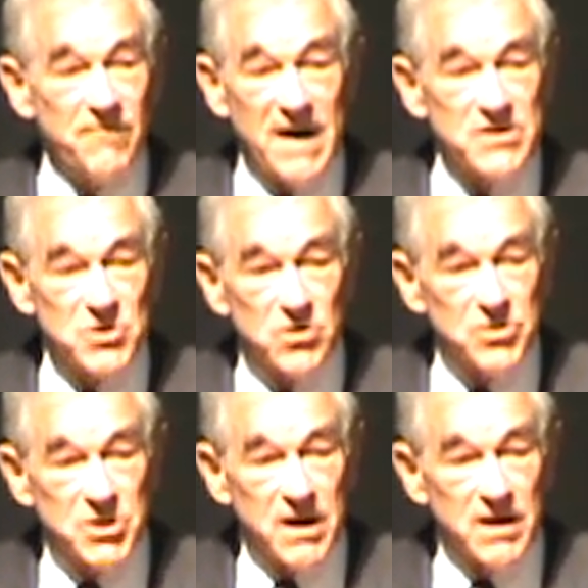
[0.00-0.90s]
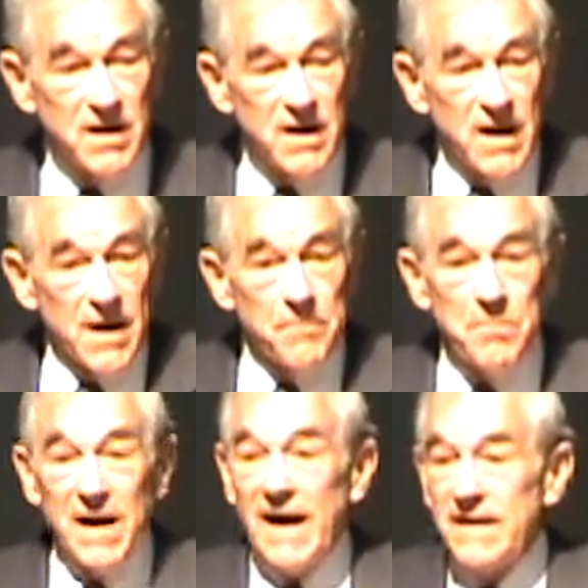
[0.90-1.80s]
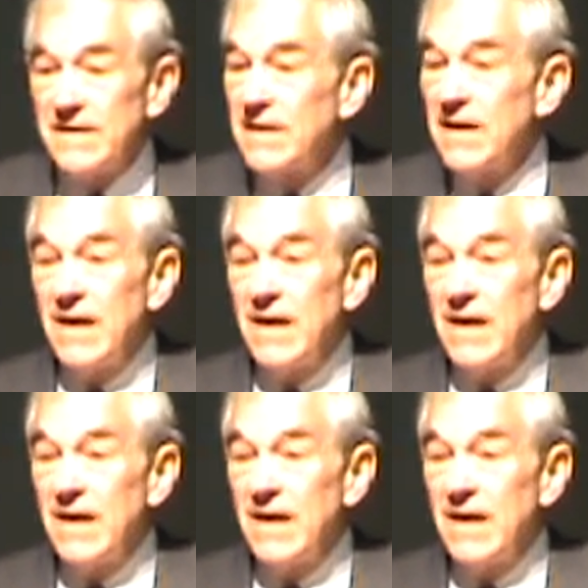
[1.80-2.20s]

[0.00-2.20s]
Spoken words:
flight surgeon. But